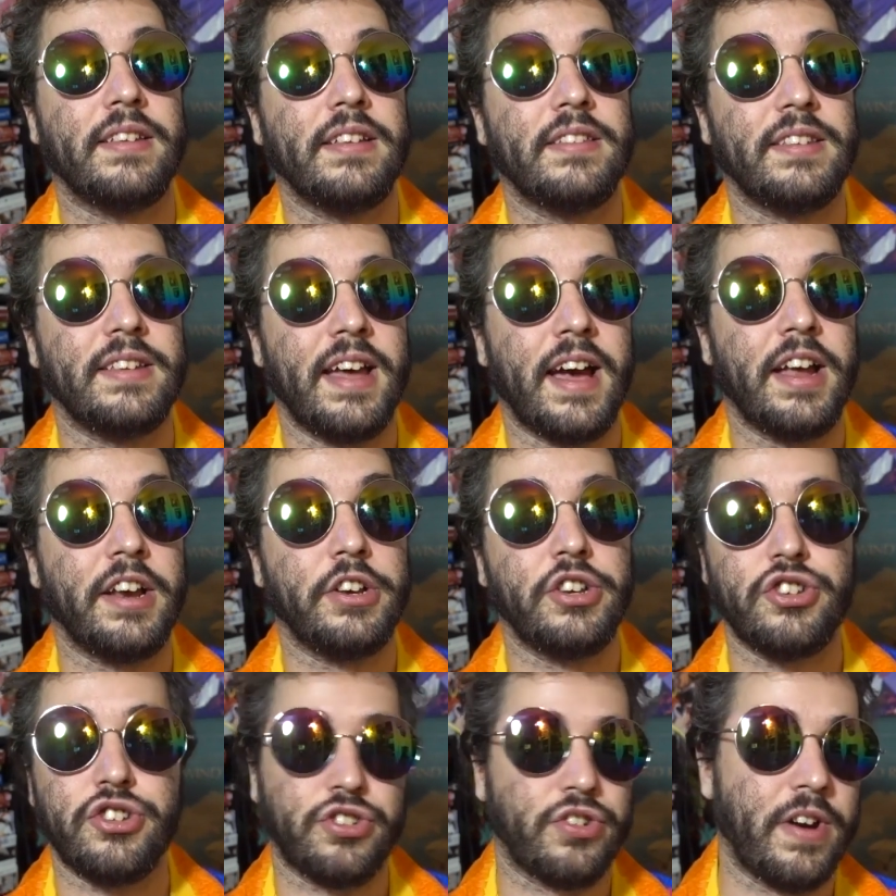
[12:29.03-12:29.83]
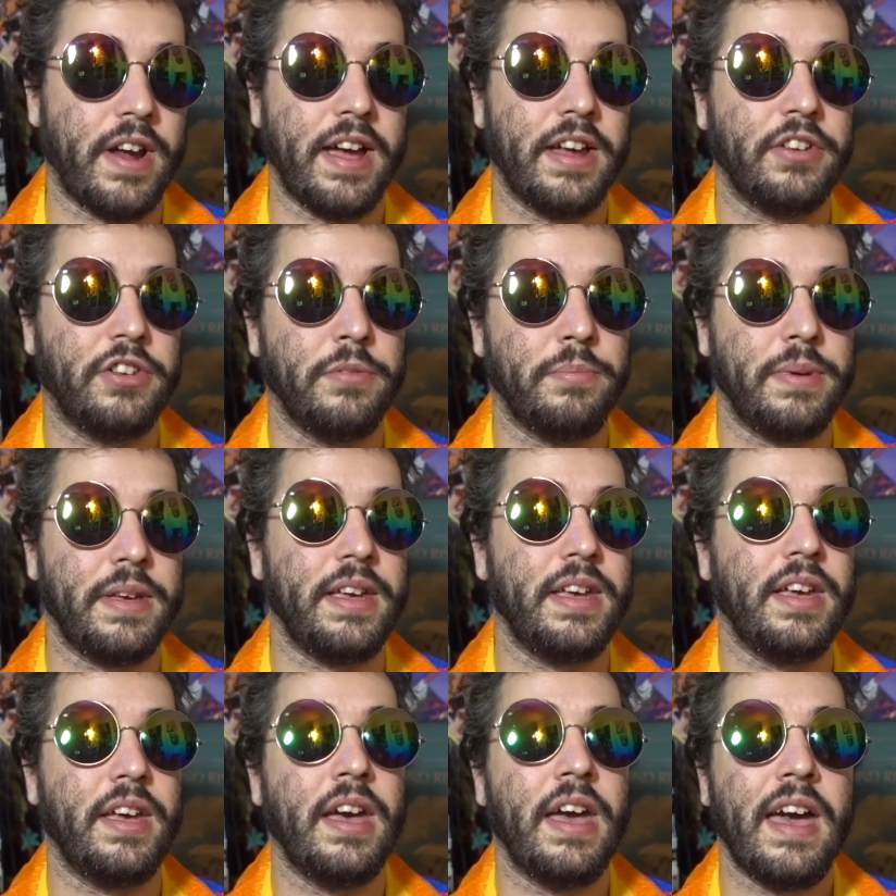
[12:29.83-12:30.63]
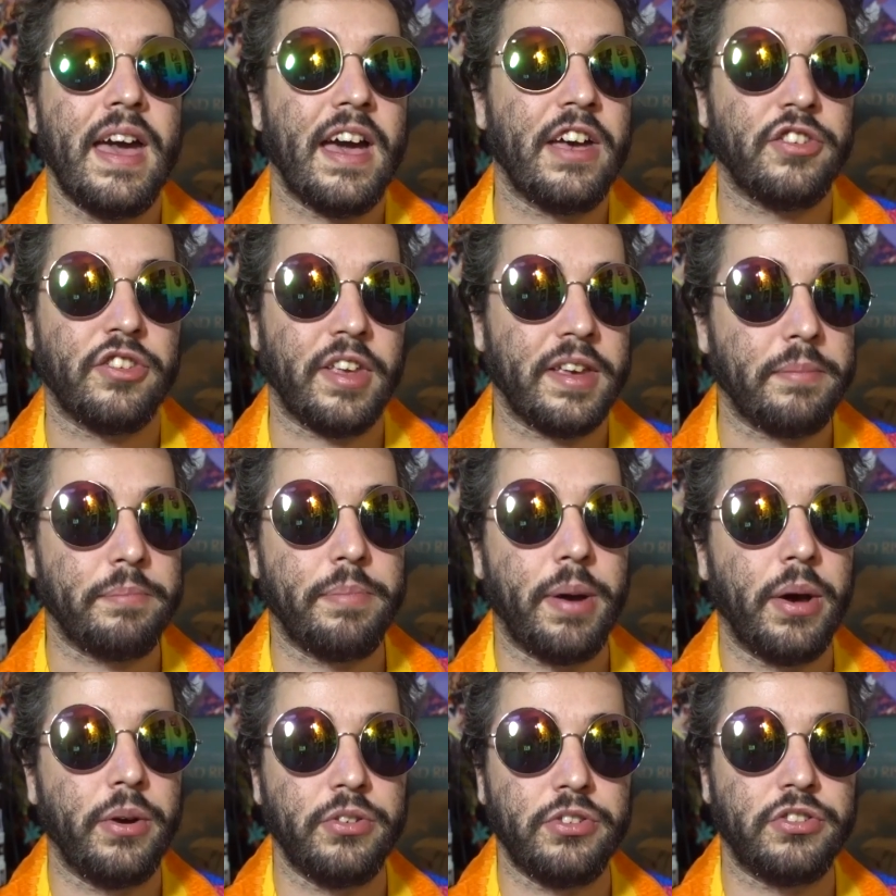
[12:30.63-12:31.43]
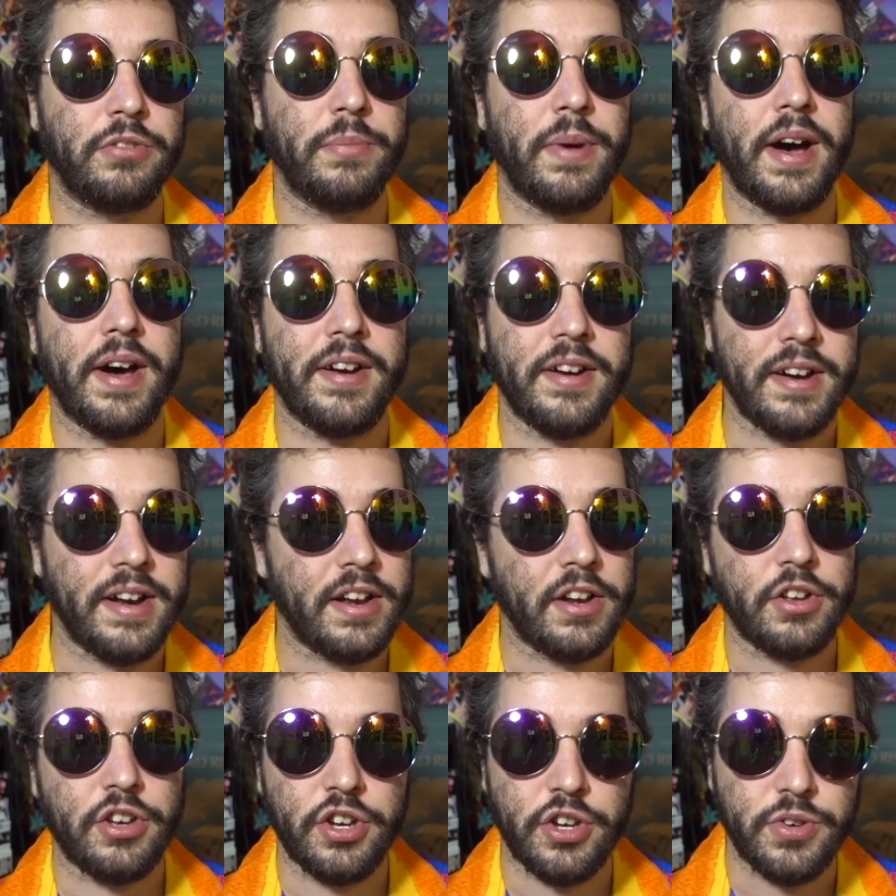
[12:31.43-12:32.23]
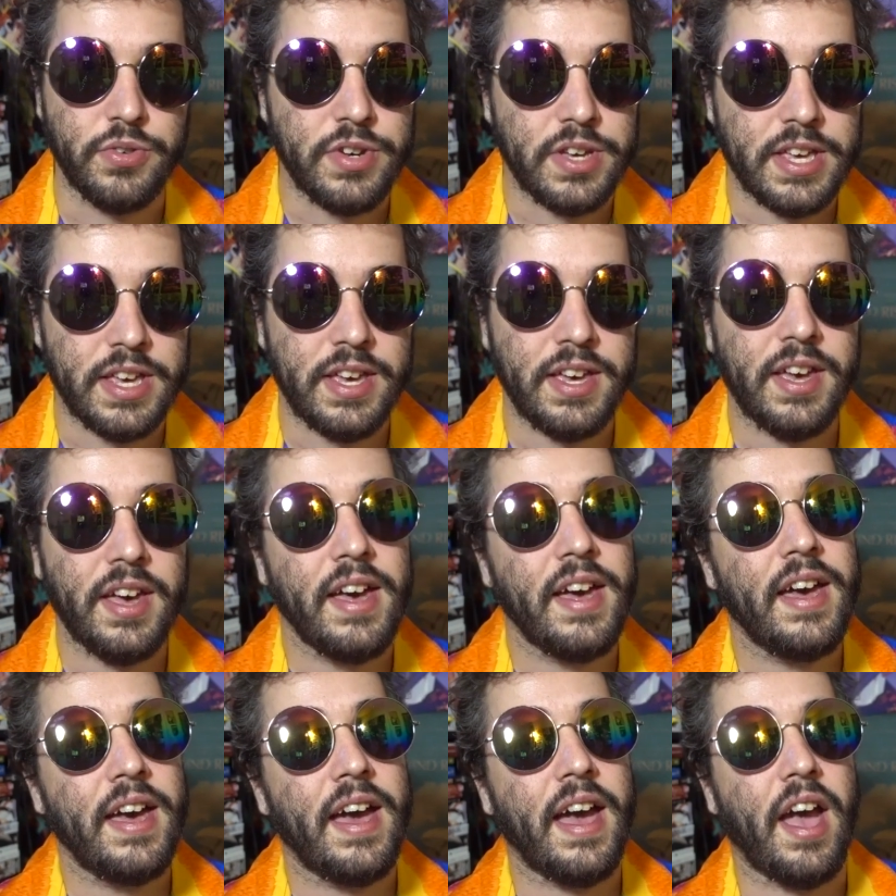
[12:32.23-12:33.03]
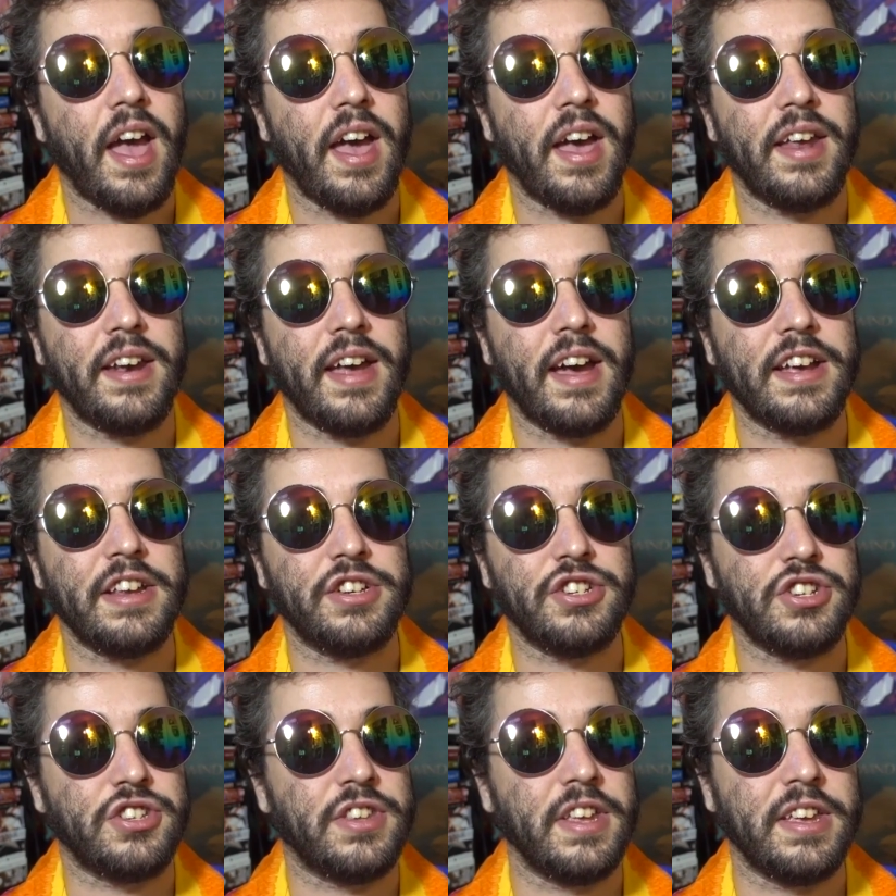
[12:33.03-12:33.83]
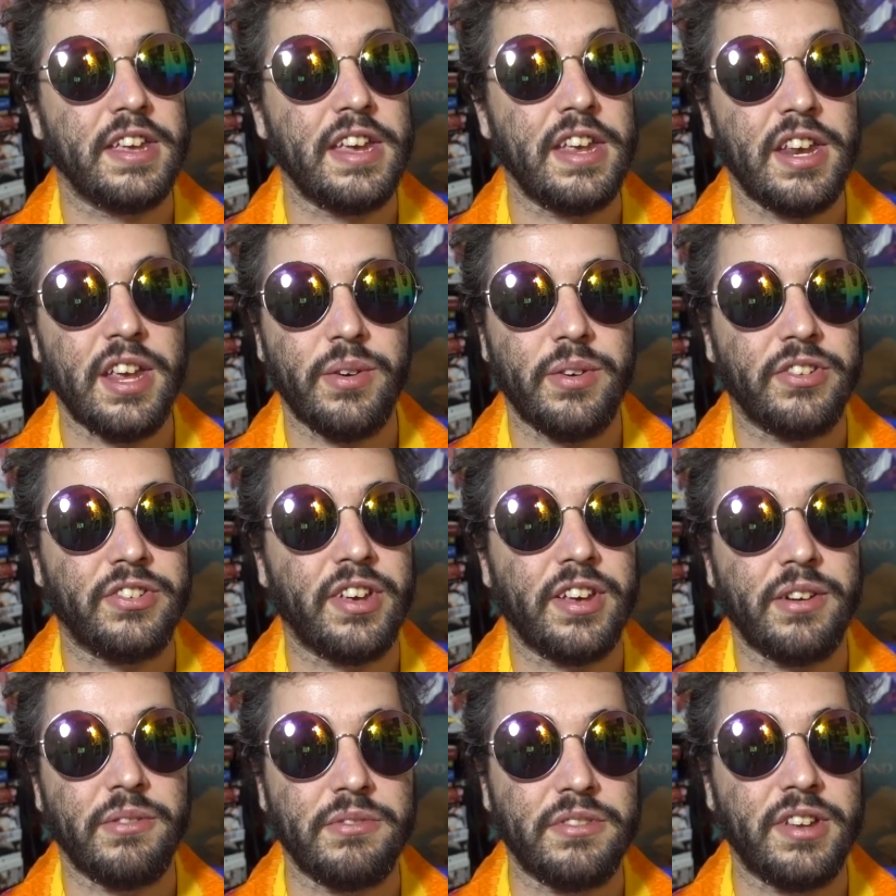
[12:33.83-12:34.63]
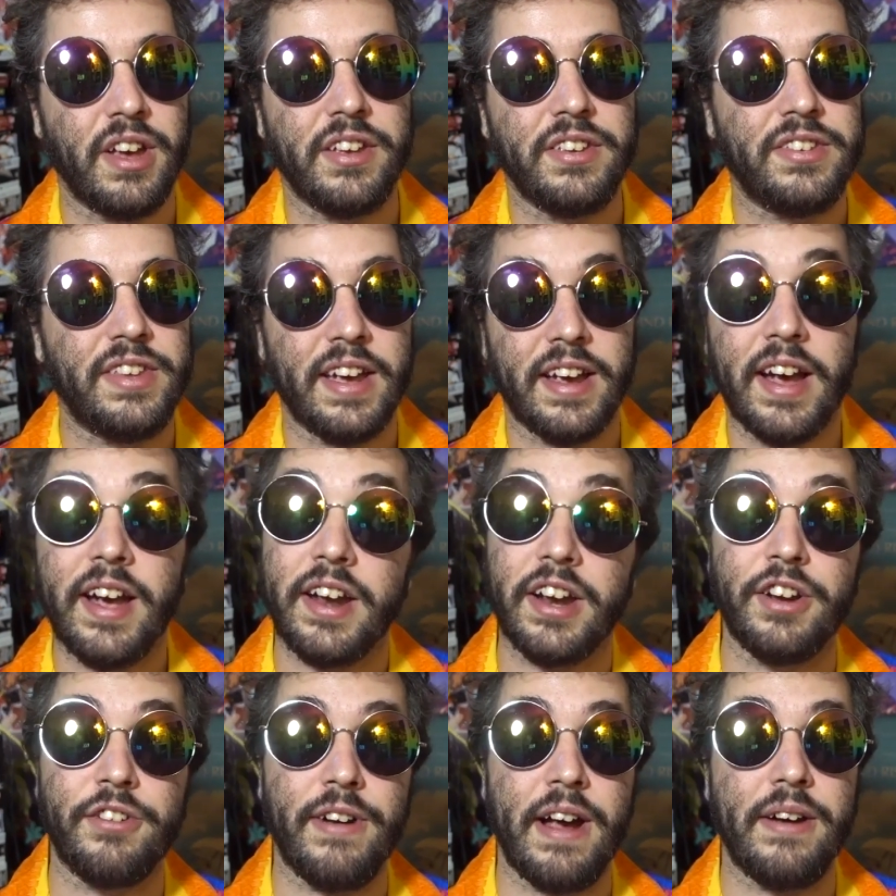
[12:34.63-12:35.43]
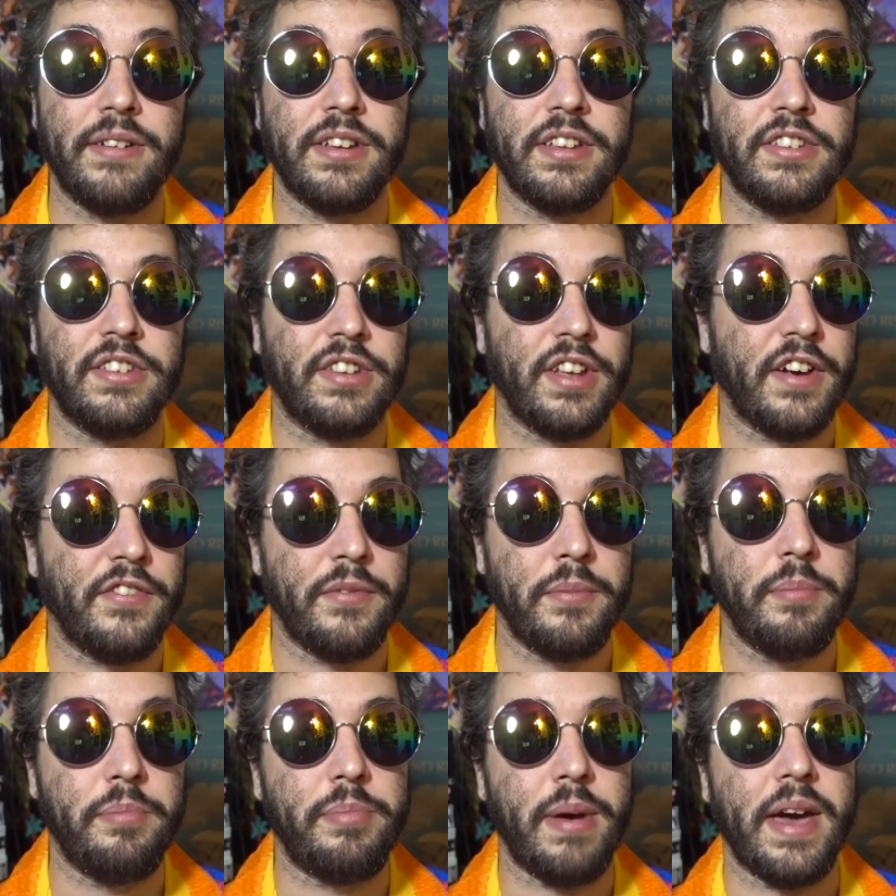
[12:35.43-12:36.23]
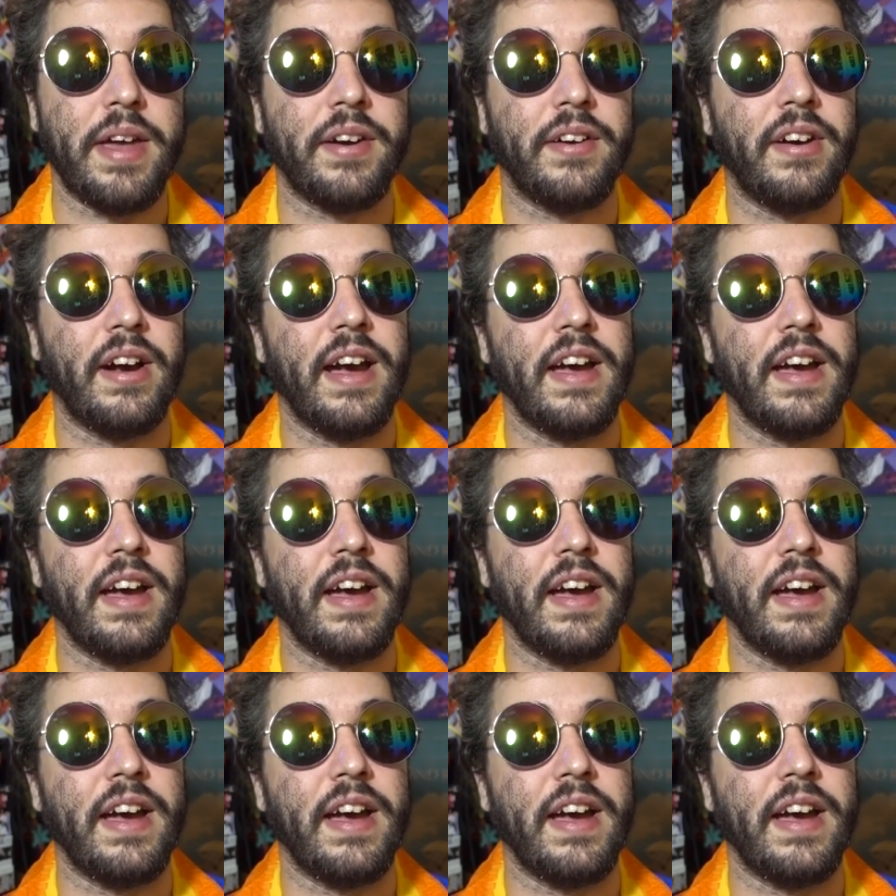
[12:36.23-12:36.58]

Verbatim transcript: It's not trying to be as like postmodern and kooky, and I just think Inio Asano does that kind of grounded stuff better.